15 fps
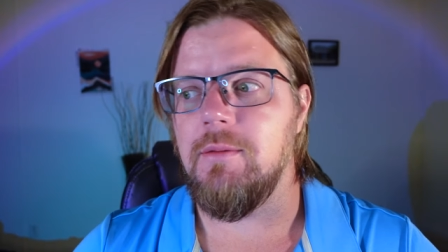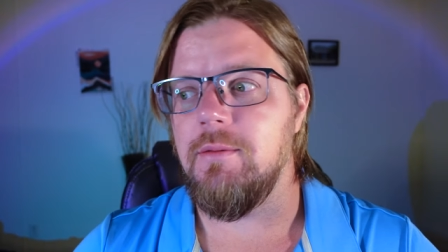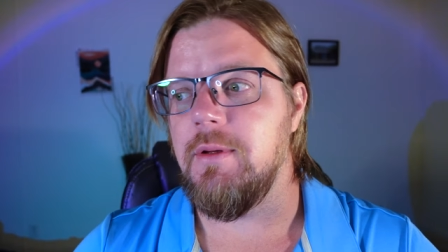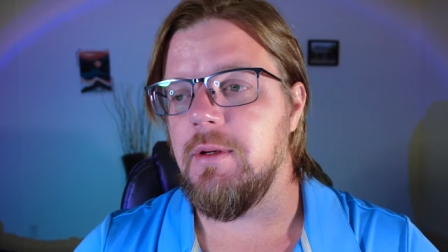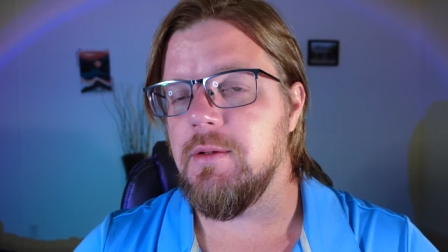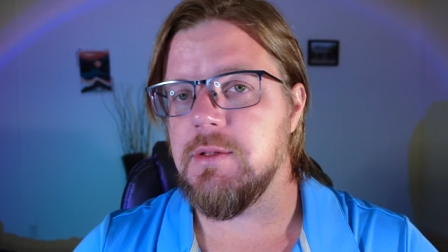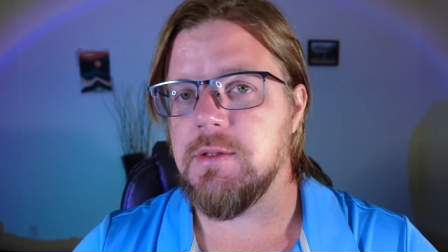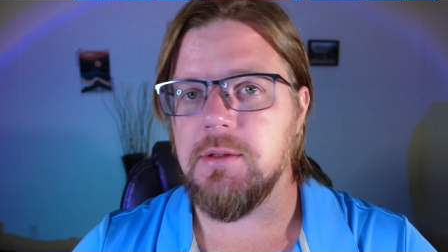
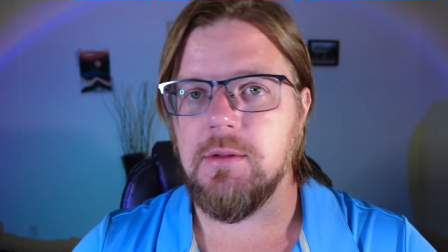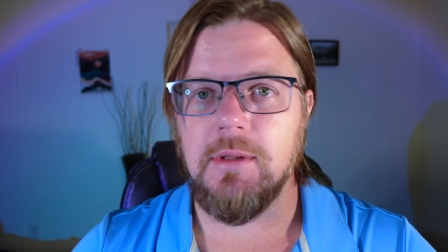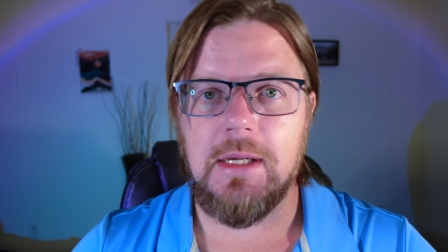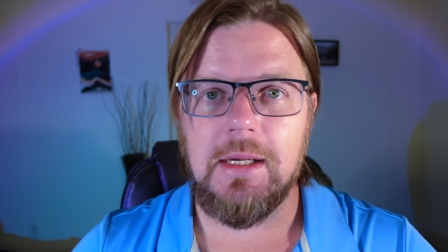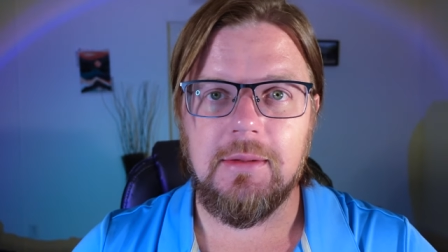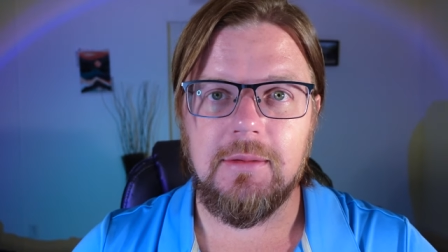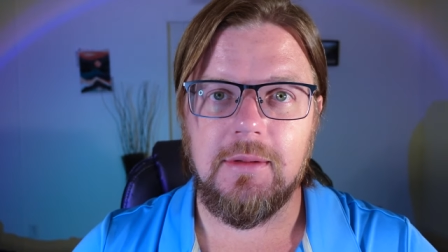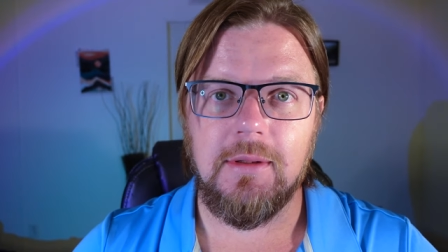They're still
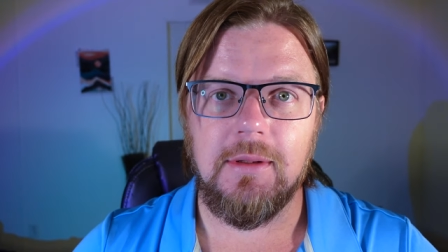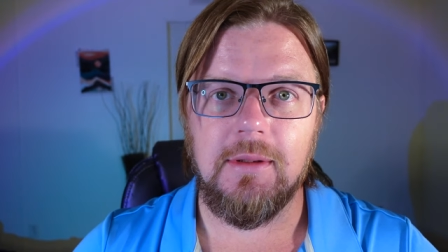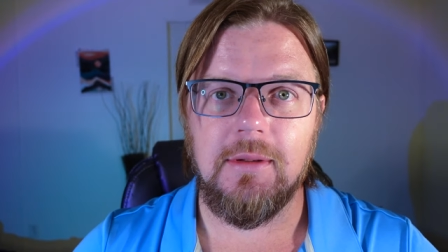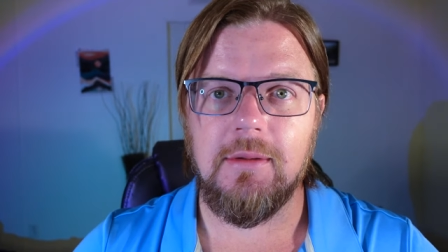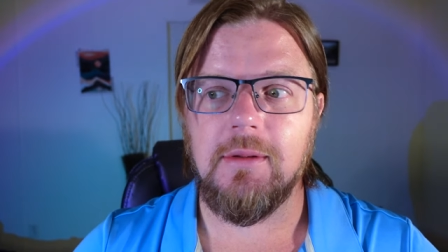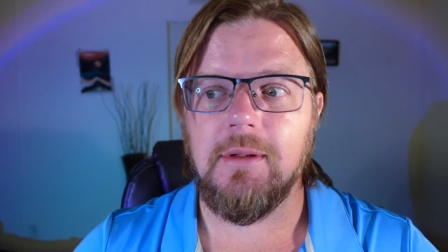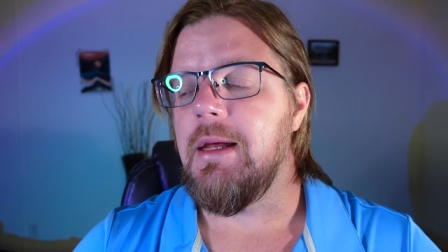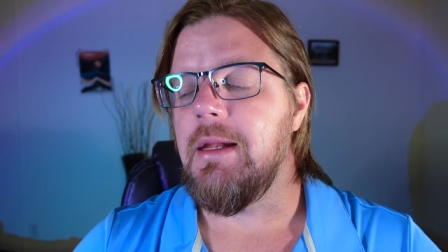out
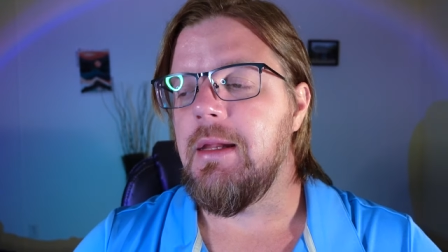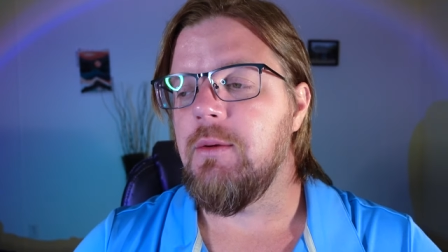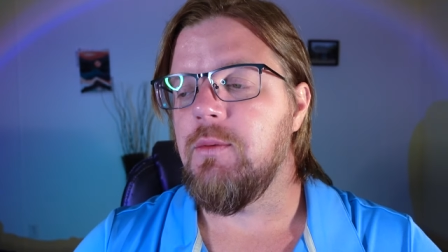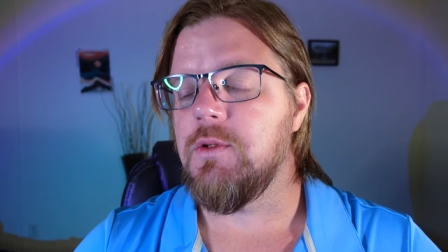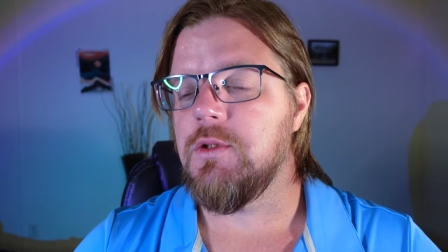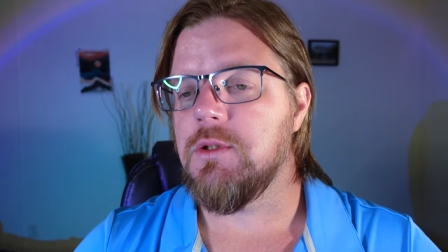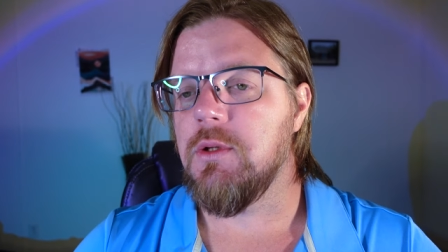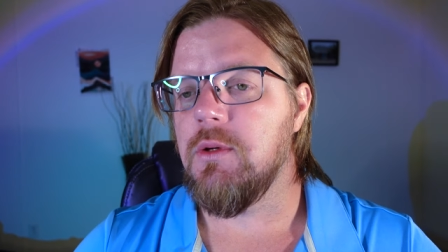there, and they
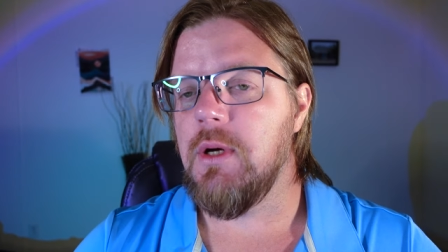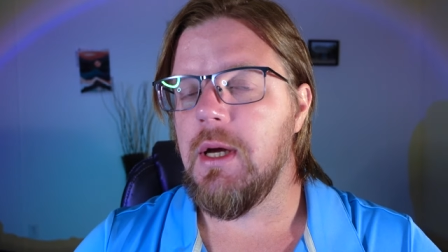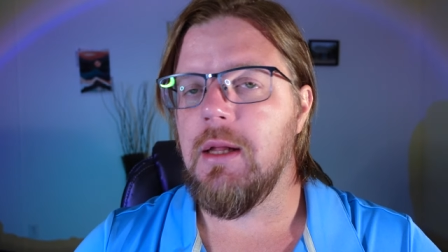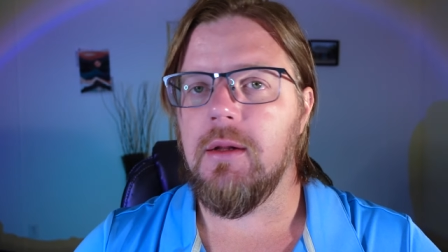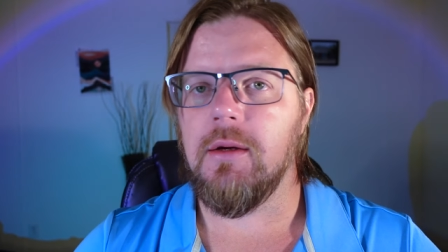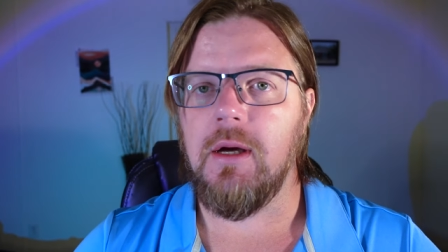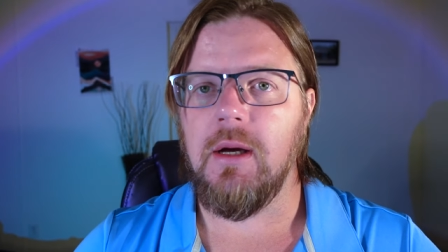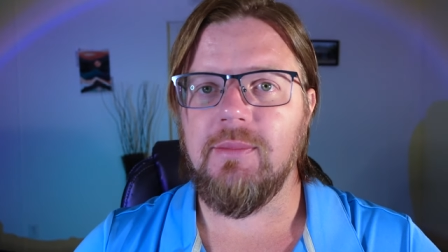would show
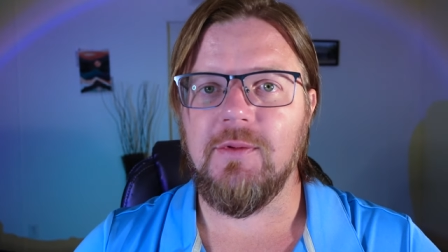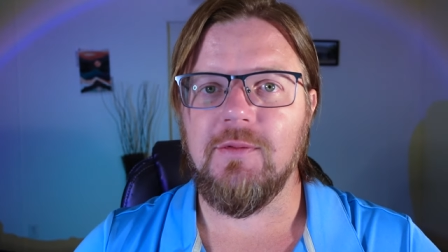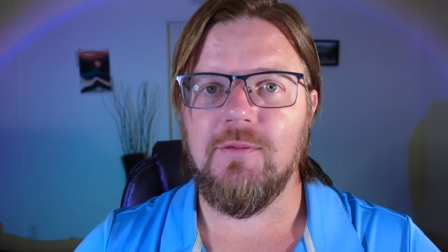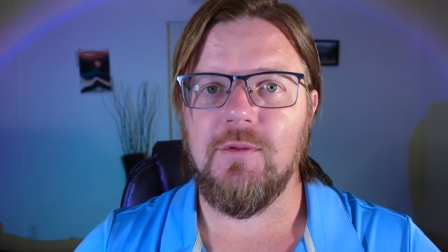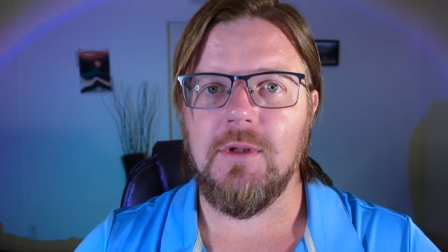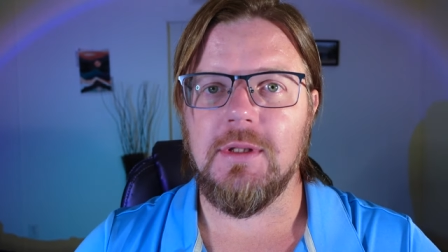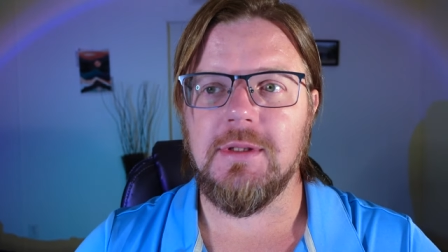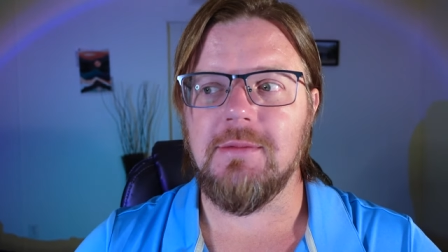helicopter
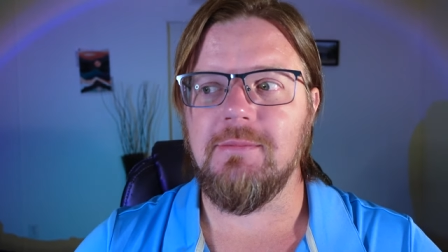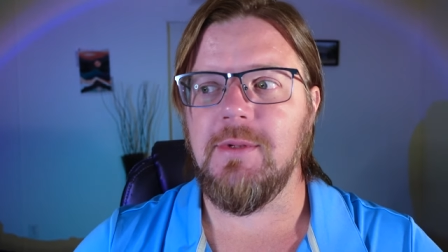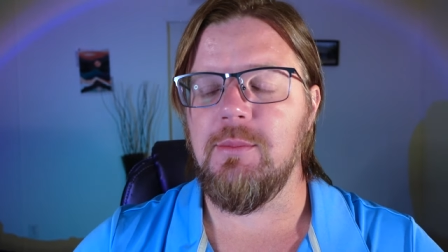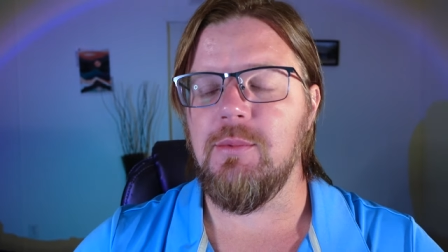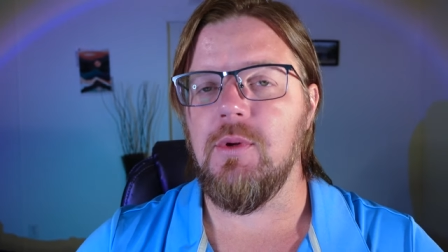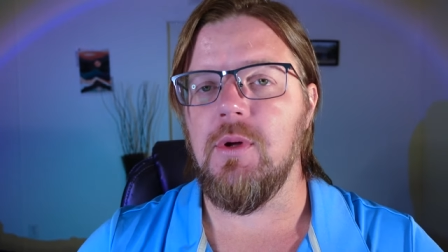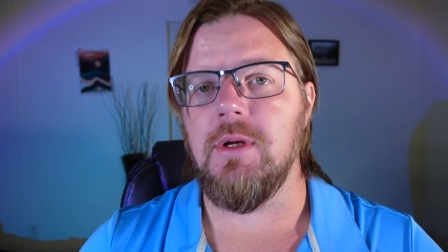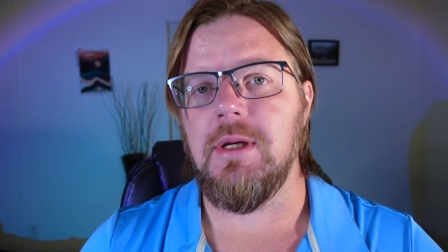footage of
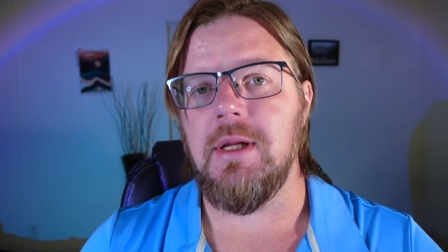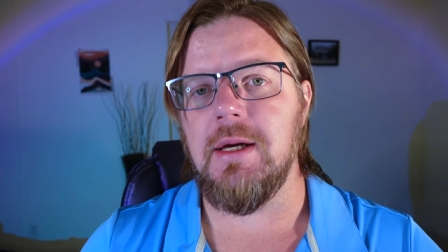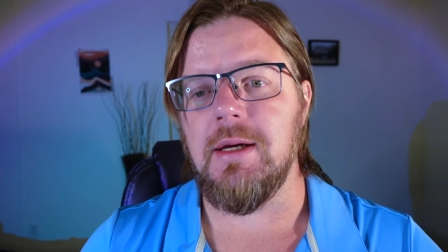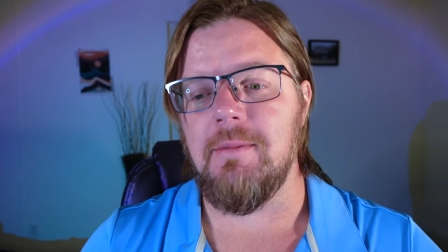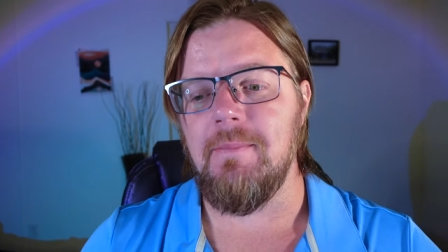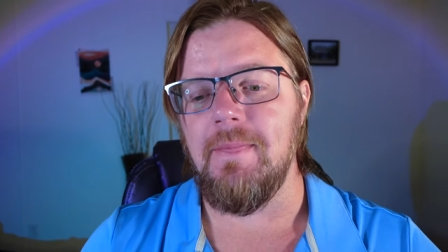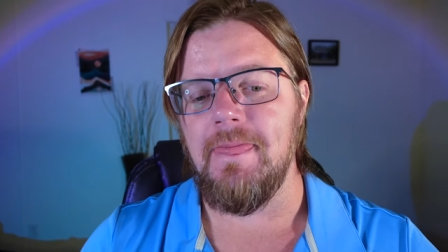people on deck